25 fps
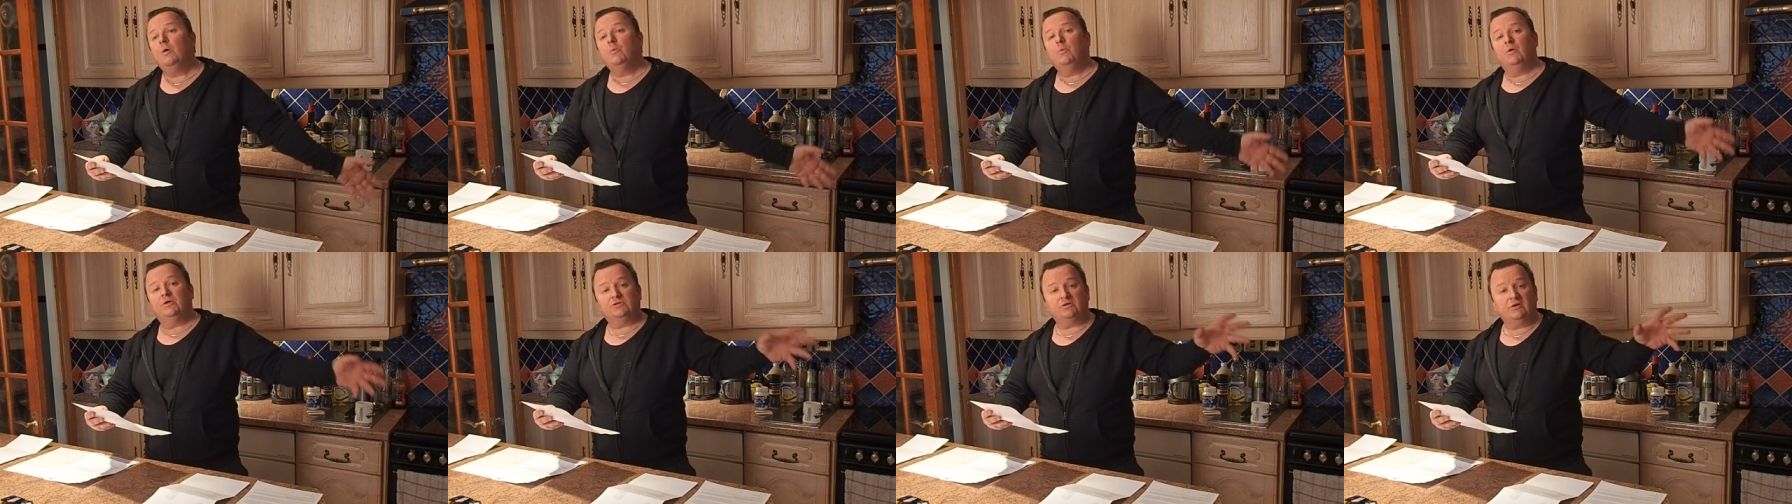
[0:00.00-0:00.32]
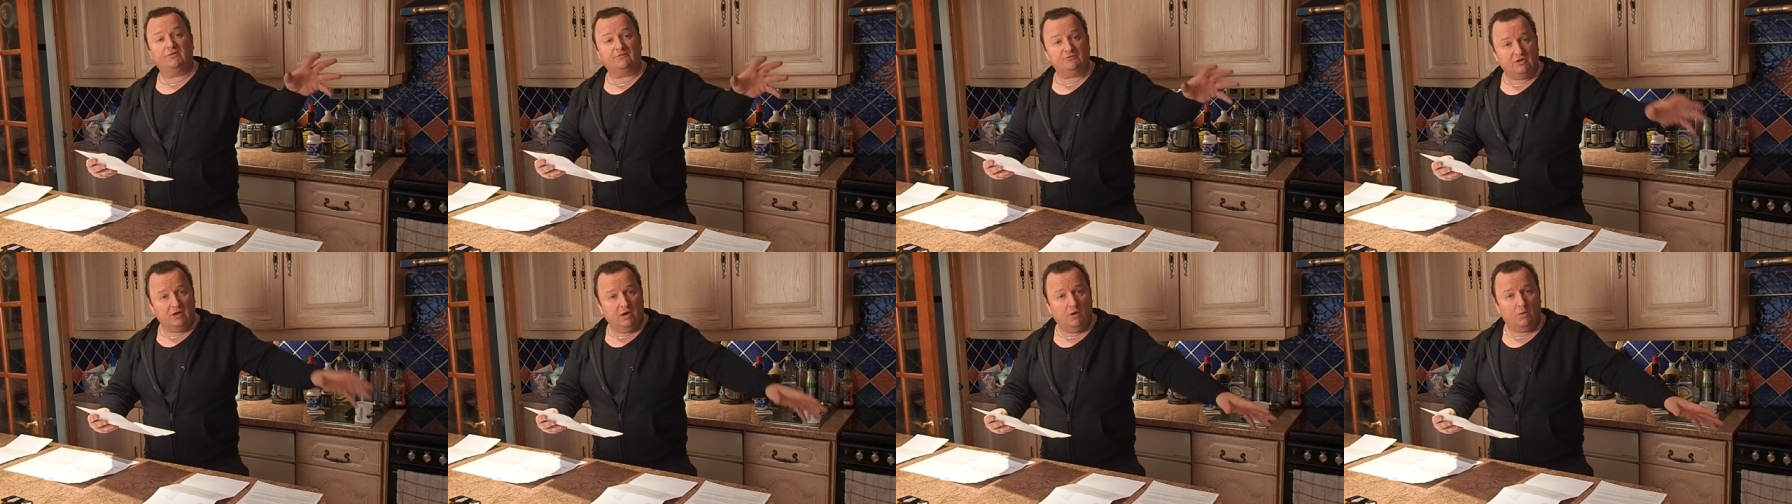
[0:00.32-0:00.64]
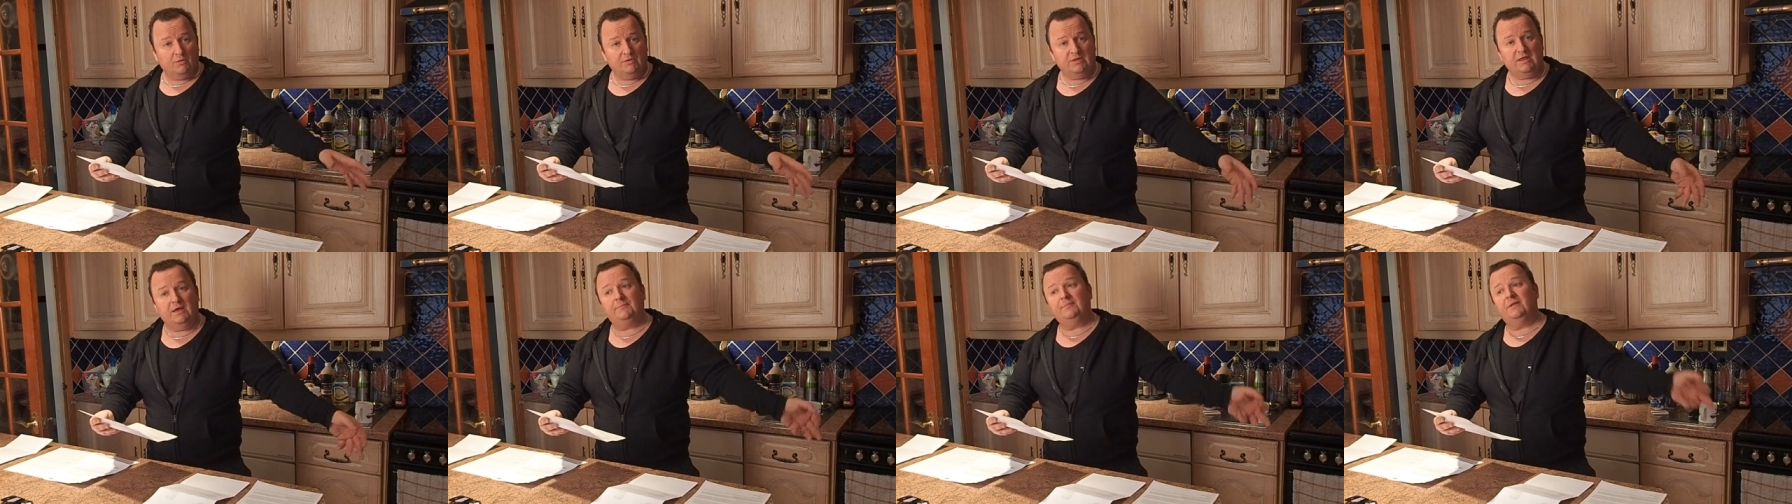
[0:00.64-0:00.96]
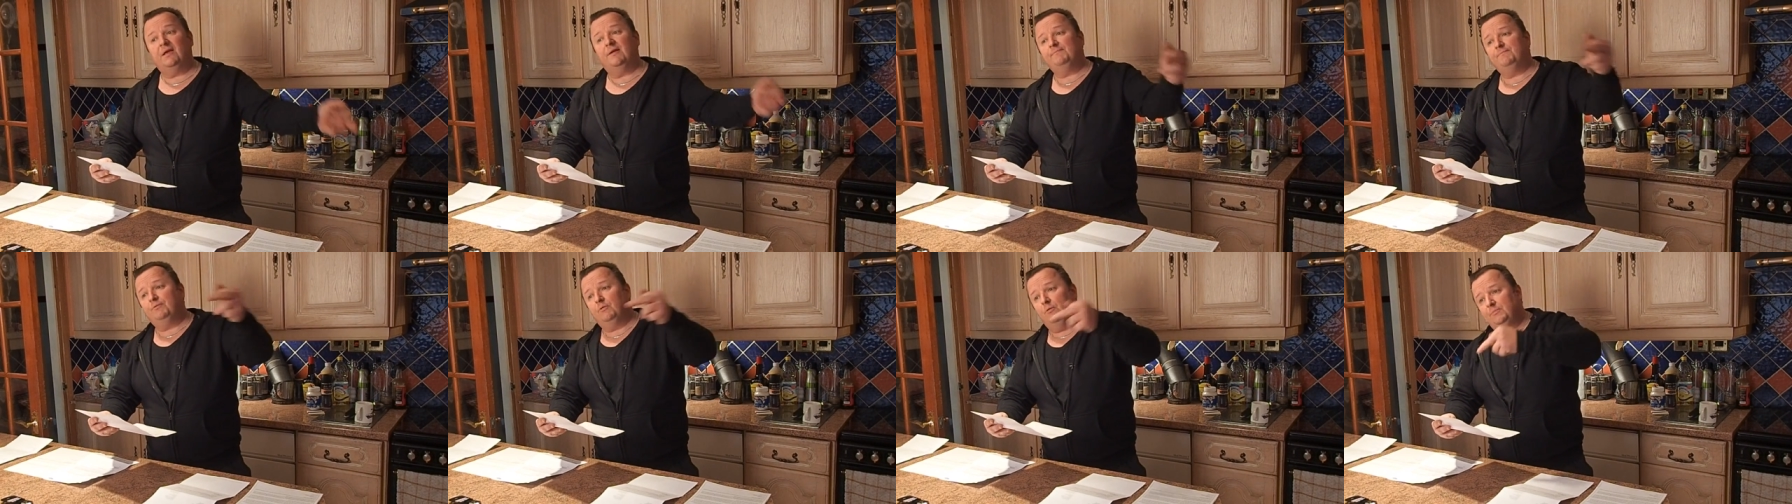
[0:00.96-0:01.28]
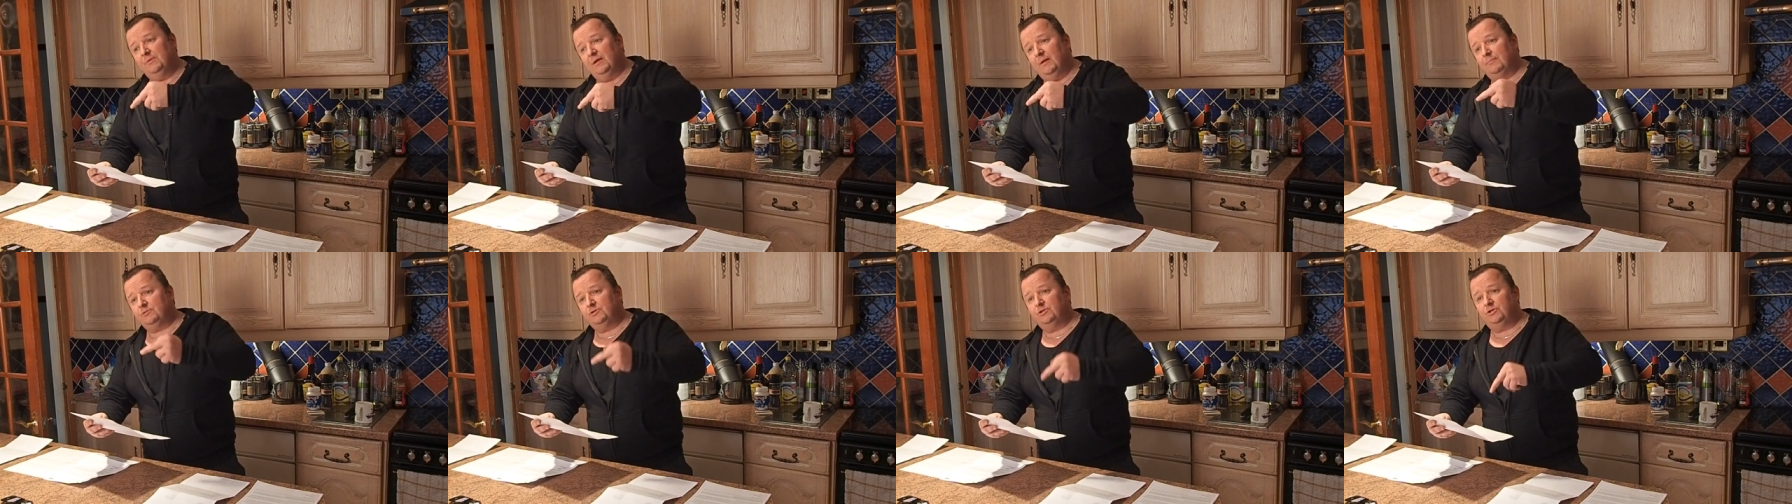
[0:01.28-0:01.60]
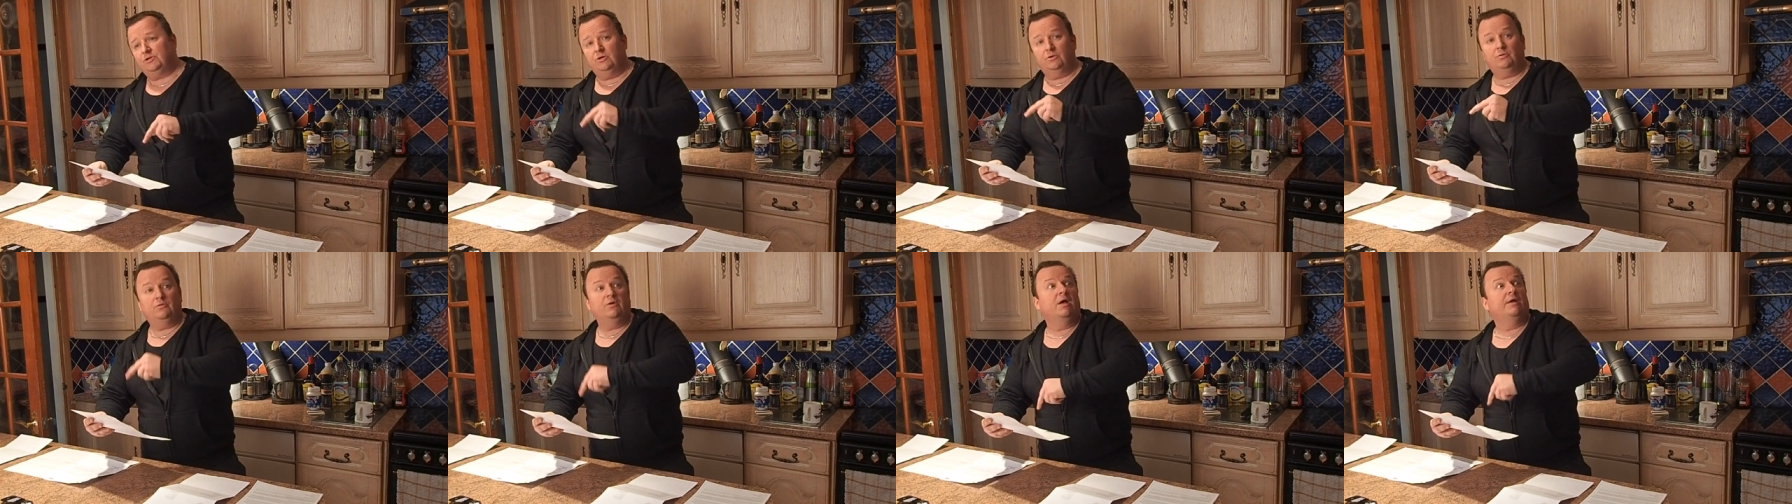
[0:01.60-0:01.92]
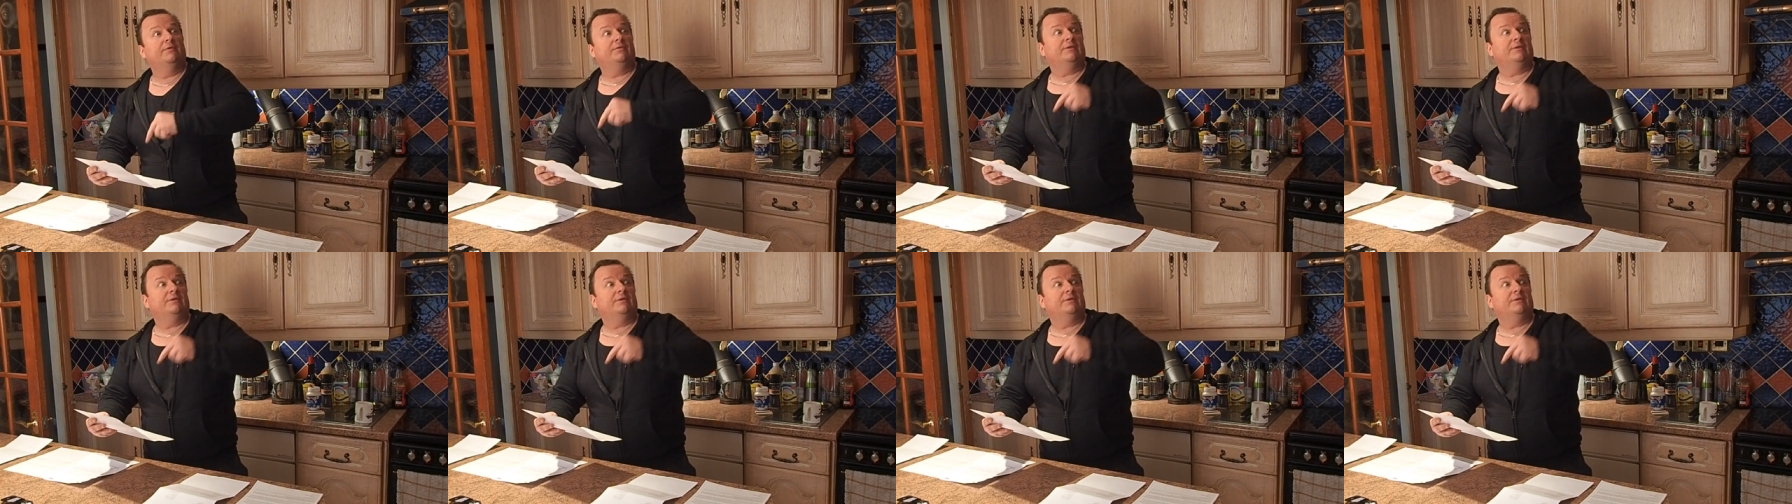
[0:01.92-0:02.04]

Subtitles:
Once I've dealt with them, they put me up to you.